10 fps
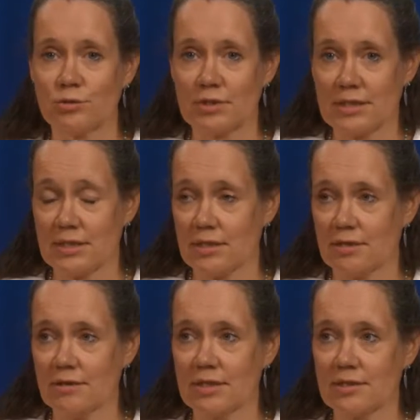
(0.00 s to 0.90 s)
see
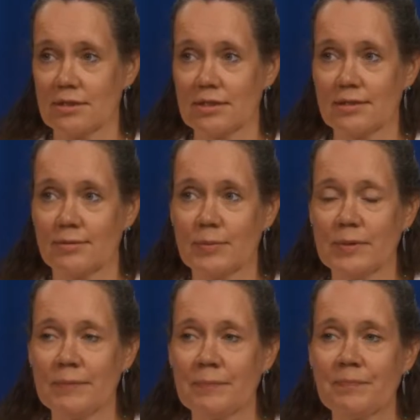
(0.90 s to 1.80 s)
here as an
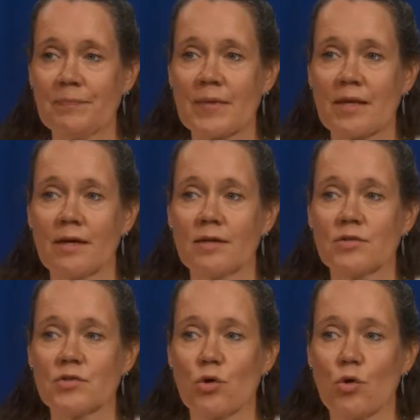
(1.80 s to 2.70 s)
example.
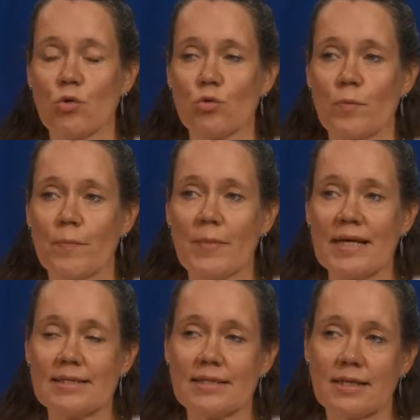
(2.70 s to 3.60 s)
So
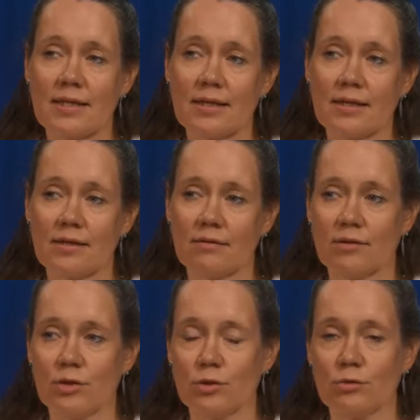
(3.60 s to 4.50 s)
basically
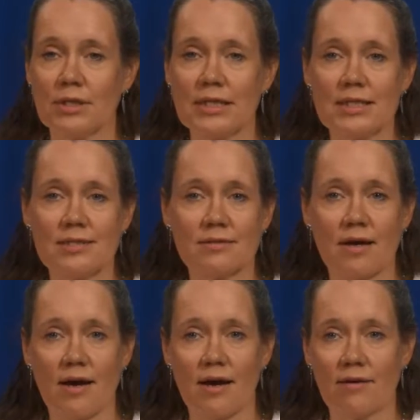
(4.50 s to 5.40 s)
you need to
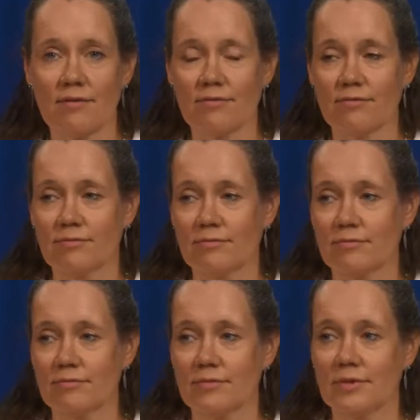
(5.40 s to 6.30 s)
have
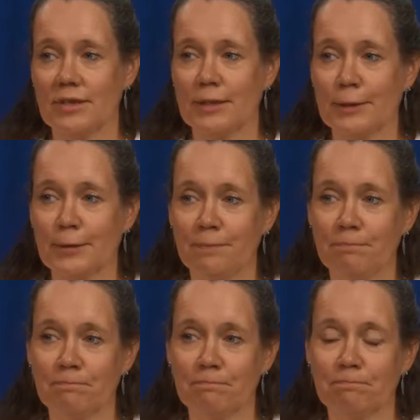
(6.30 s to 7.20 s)

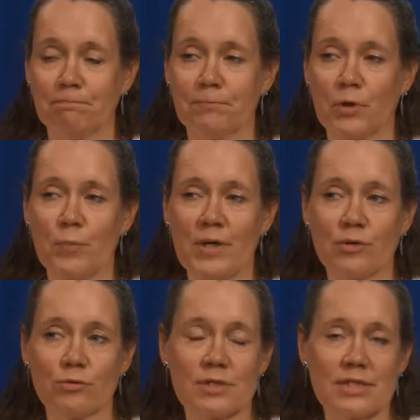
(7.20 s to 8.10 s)

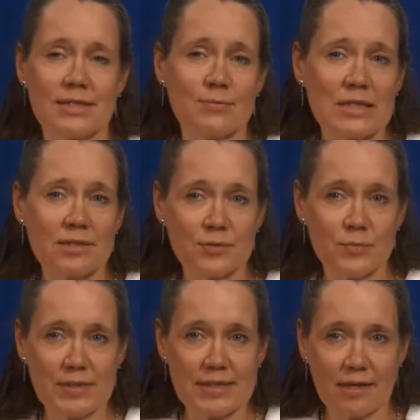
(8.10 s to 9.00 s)
about 6 meters
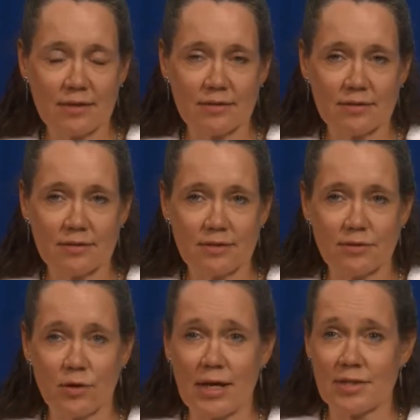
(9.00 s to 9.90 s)
per second
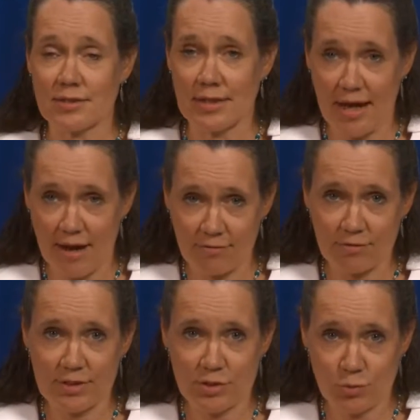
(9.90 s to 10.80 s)
as an
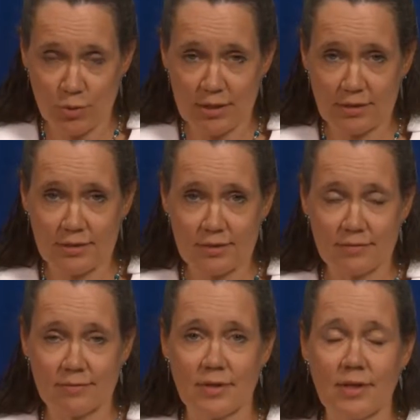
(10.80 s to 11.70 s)
average wind